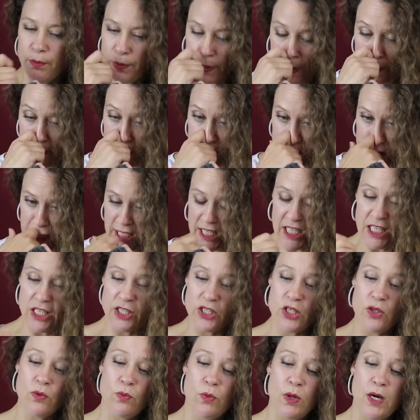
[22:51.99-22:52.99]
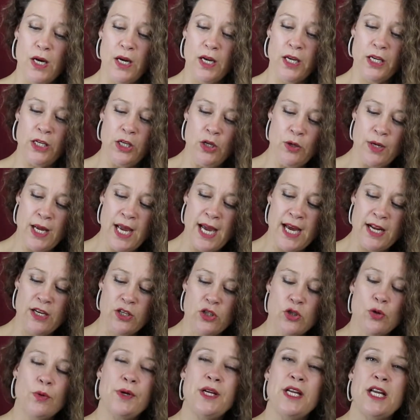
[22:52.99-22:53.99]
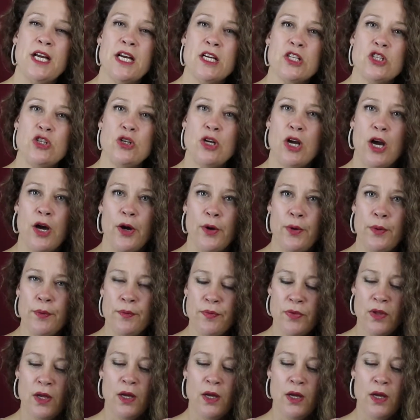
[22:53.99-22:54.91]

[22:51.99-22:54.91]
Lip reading: perpendicular to the work, and you can join it as you go.